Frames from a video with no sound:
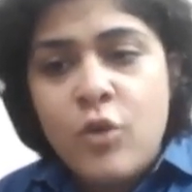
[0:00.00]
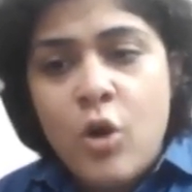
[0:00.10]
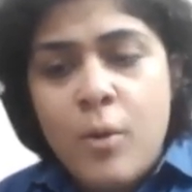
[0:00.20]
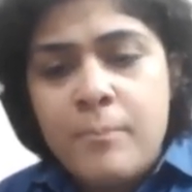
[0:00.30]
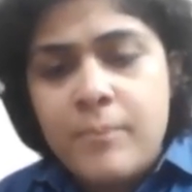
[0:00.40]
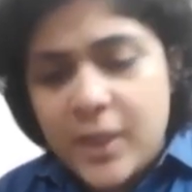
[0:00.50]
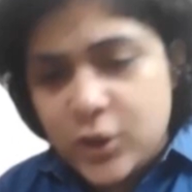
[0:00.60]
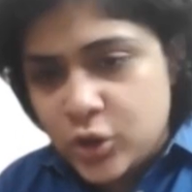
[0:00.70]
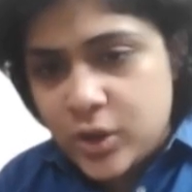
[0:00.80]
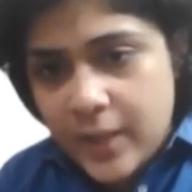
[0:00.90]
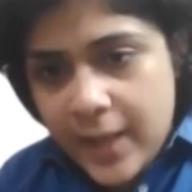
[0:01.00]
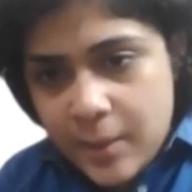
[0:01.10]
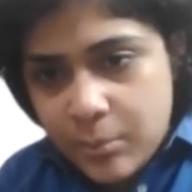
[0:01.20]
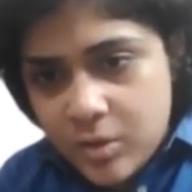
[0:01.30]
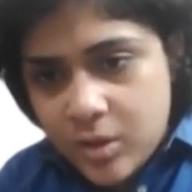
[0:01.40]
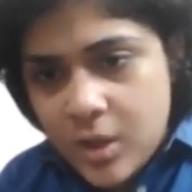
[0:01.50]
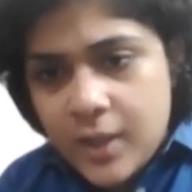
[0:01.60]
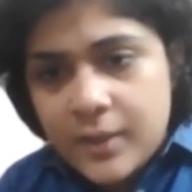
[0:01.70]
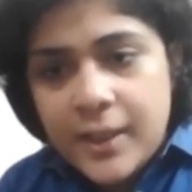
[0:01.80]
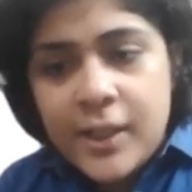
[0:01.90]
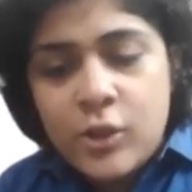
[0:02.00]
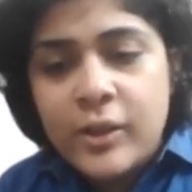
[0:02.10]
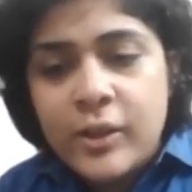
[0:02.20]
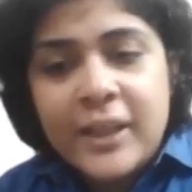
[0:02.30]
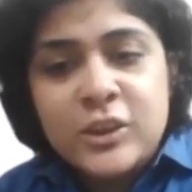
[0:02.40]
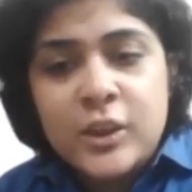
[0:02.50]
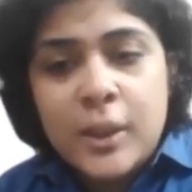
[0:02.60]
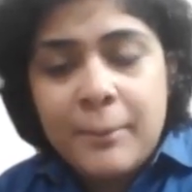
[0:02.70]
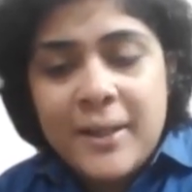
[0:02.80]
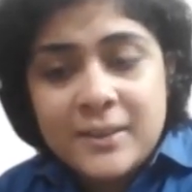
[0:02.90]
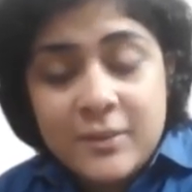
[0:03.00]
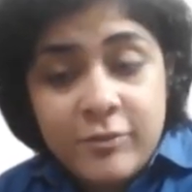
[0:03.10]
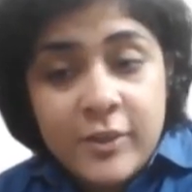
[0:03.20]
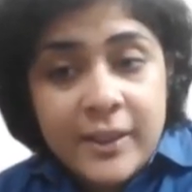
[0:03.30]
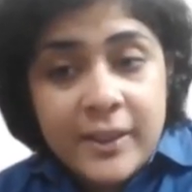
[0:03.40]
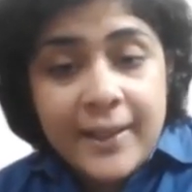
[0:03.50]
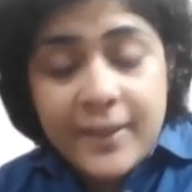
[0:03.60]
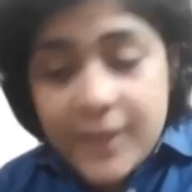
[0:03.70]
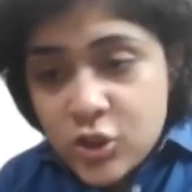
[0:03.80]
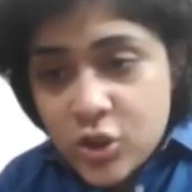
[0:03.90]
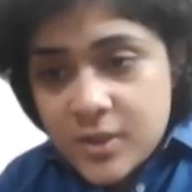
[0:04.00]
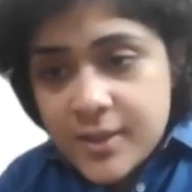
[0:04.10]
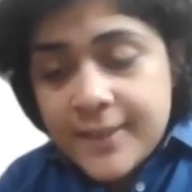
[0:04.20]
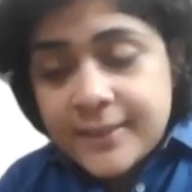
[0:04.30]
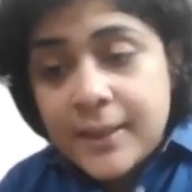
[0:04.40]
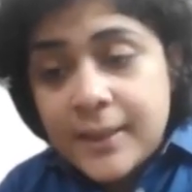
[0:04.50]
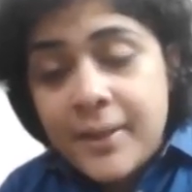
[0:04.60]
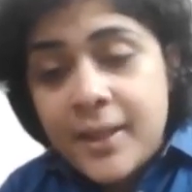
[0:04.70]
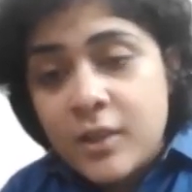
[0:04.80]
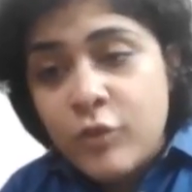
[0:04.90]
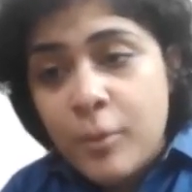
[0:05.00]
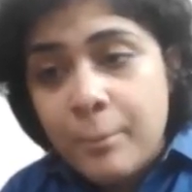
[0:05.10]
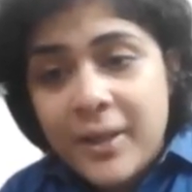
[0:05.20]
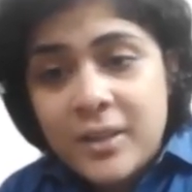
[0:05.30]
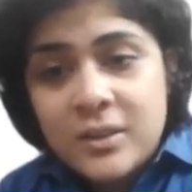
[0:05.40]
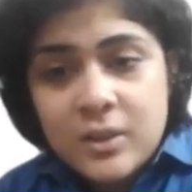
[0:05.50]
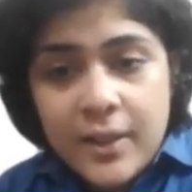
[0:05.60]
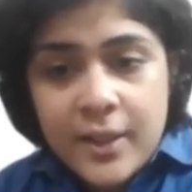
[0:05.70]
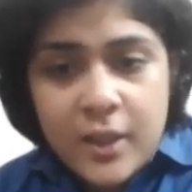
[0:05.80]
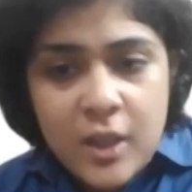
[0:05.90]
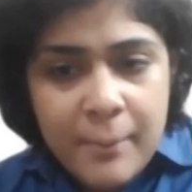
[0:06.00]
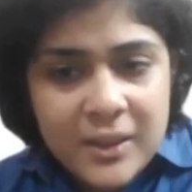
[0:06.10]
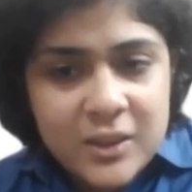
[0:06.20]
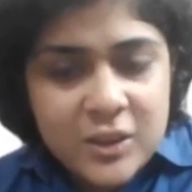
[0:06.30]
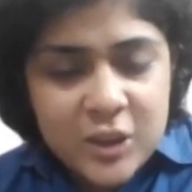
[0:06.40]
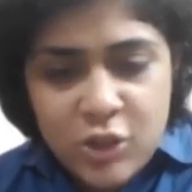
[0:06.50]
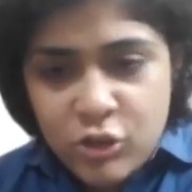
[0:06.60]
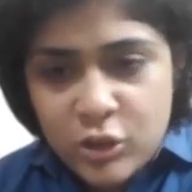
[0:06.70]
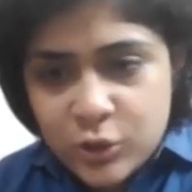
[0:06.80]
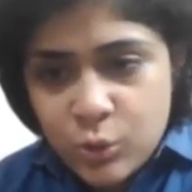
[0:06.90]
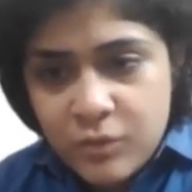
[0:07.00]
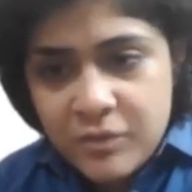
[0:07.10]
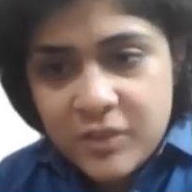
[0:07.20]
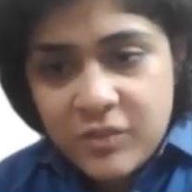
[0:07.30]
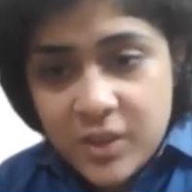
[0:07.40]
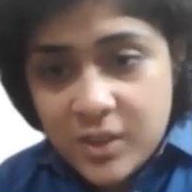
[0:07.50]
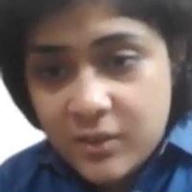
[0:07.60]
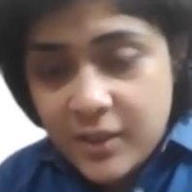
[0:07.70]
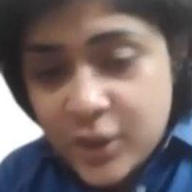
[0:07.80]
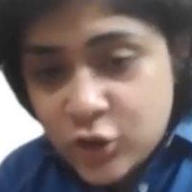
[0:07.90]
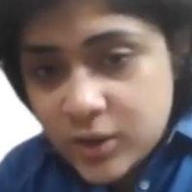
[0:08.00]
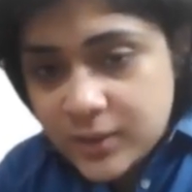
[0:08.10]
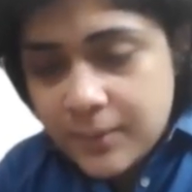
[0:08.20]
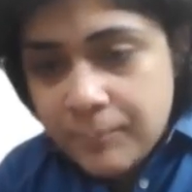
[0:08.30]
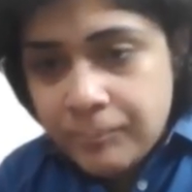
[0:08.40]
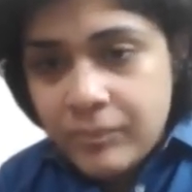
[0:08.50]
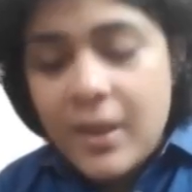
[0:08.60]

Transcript: from ancient times. The Indo-Gangetic plains is a fertile region separated from Peninsular India by the central zone with Vindhyan ranges.